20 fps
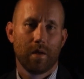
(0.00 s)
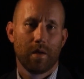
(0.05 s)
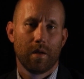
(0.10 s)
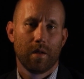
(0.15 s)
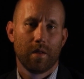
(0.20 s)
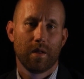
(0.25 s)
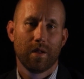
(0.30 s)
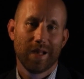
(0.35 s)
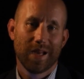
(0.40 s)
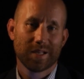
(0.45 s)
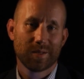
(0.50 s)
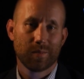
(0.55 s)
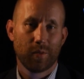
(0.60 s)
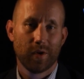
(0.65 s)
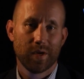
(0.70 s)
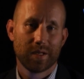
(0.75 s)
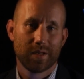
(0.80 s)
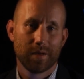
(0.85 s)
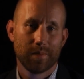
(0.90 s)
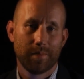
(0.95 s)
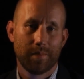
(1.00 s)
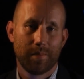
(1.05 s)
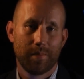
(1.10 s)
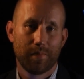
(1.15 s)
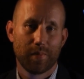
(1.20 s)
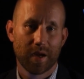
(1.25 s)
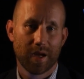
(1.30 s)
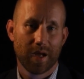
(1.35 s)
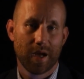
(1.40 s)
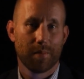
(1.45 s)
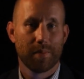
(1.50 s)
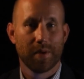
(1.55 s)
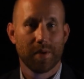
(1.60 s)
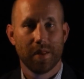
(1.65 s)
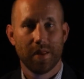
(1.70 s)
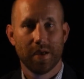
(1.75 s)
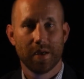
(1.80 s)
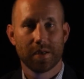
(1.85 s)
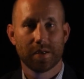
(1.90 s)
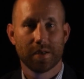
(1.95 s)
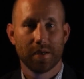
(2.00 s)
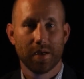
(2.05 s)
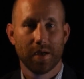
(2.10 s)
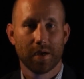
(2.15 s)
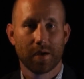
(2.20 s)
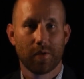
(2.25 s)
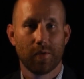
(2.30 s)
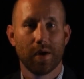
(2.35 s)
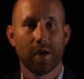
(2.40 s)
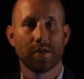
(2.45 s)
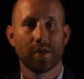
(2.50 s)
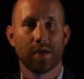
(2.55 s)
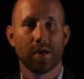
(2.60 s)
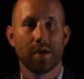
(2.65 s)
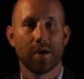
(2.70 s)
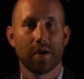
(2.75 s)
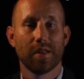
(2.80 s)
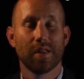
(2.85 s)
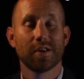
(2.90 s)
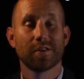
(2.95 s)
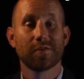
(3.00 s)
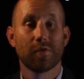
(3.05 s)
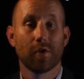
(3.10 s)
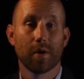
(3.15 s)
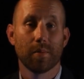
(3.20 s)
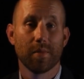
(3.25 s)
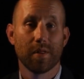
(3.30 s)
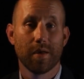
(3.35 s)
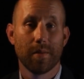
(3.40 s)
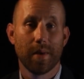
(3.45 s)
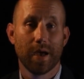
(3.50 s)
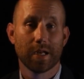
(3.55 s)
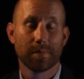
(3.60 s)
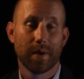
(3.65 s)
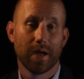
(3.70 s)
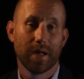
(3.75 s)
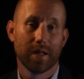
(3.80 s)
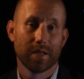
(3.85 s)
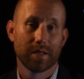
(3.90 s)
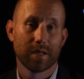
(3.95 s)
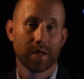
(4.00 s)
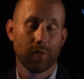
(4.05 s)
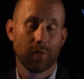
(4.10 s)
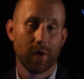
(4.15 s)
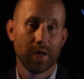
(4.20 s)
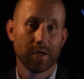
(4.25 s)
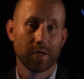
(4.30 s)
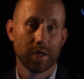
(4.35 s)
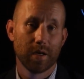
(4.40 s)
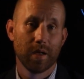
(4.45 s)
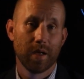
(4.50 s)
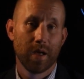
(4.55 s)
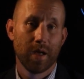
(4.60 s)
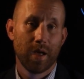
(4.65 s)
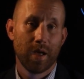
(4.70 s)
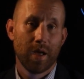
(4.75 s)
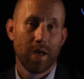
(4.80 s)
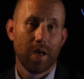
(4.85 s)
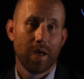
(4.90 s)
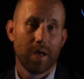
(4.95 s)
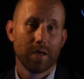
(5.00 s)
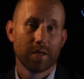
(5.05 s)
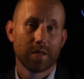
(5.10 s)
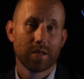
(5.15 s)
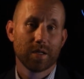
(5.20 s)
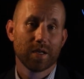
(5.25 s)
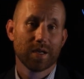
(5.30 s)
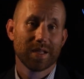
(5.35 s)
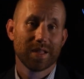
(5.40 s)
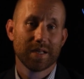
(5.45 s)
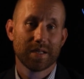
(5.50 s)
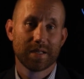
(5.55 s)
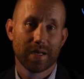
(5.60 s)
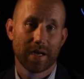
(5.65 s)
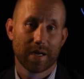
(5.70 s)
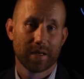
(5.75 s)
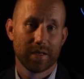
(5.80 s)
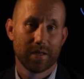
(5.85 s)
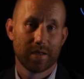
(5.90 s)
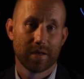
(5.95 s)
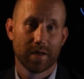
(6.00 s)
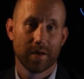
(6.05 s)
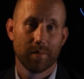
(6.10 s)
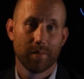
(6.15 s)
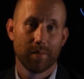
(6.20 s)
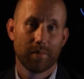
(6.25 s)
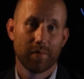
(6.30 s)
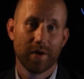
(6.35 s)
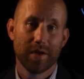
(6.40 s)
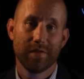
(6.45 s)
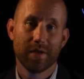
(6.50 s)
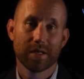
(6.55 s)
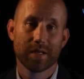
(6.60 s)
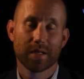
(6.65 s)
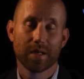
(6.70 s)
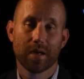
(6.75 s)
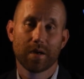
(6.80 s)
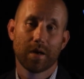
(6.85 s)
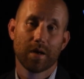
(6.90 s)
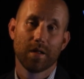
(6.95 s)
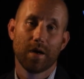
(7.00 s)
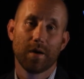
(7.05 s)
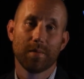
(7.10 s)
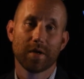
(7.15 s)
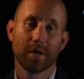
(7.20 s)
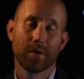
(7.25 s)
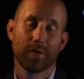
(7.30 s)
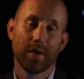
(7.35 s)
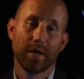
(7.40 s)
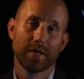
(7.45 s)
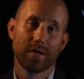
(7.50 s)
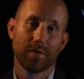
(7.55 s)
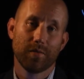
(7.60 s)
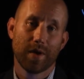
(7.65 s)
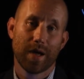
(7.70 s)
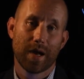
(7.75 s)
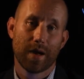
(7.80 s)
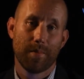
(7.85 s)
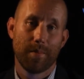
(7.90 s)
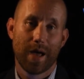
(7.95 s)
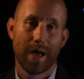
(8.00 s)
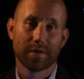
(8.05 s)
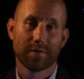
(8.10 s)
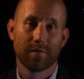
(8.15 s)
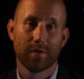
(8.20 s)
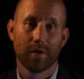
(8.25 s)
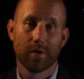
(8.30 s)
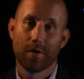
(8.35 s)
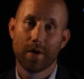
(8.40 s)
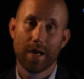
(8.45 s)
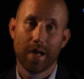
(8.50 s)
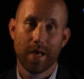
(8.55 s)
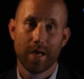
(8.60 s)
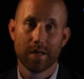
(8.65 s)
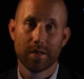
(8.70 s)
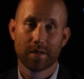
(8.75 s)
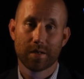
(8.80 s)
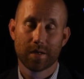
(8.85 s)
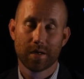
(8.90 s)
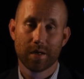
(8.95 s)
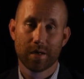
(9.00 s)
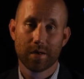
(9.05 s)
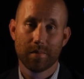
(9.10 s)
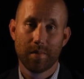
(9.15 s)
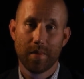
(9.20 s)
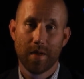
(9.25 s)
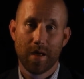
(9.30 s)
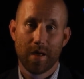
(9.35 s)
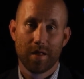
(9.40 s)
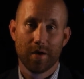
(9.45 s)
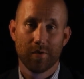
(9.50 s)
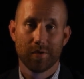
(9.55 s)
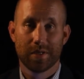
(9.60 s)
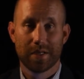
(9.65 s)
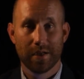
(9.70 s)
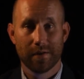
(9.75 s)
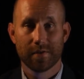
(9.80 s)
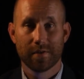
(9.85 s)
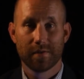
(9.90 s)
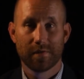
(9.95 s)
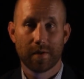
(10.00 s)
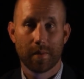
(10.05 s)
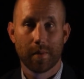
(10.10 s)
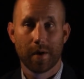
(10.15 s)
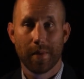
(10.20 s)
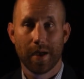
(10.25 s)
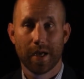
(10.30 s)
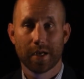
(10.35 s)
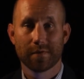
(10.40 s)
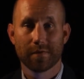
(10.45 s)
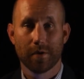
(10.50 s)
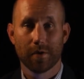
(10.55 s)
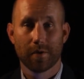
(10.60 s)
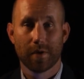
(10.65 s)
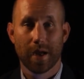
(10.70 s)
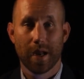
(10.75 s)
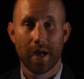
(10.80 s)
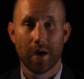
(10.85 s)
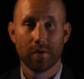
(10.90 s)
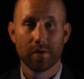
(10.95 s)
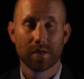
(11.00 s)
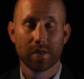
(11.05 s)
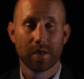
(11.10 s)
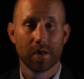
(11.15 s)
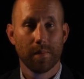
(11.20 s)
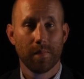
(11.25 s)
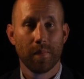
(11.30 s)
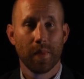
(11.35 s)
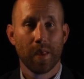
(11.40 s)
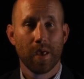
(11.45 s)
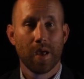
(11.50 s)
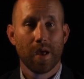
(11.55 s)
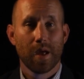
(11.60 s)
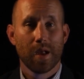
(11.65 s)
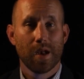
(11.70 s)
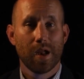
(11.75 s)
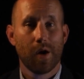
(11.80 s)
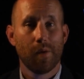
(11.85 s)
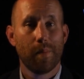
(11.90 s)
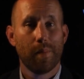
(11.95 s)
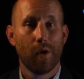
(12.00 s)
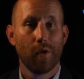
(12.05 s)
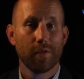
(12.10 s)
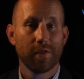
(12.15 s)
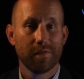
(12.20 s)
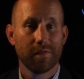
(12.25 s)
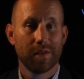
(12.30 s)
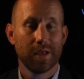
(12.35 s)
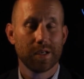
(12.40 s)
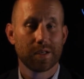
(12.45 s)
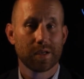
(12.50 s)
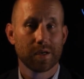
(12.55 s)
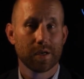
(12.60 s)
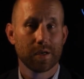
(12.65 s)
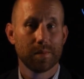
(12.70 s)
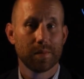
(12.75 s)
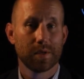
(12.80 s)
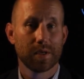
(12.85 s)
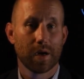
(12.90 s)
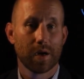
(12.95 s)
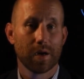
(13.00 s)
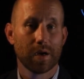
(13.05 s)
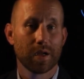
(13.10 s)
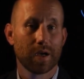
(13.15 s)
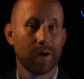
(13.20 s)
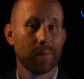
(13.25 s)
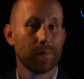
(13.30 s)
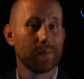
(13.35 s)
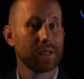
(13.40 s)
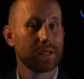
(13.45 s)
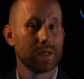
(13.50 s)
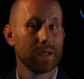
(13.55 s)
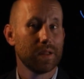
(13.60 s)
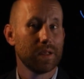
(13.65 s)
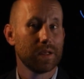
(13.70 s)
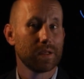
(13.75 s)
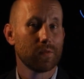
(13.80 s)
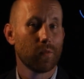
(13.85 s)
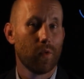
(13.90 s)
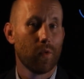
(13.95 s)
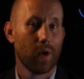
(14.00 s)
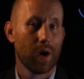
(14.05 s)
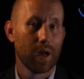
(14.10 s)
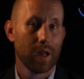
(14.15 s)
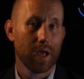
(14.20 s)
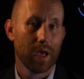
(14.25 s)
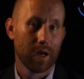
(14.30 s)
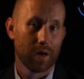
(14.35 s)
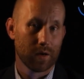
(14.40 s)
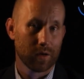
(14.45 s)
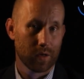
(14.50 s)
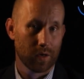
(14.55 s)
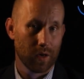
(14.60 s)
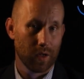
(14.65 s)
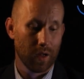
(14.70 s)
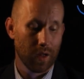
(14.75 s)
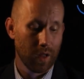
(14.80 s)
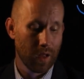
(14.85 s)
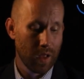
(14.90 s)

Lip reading: The last point to bring up in this equation here, in this form of the mass balance equation, is to look at the second term. Previously in our lumped equation, we had a mass flow rate in term that was different from our mass flow rate out term. Now both of these terms are encompassed in this one integral.